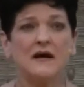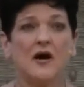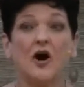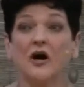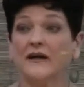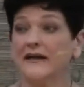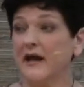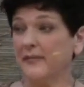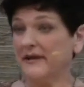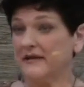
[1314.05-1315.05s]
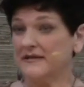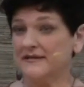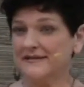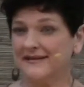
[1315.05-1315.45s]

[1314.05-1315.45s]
our unhappiness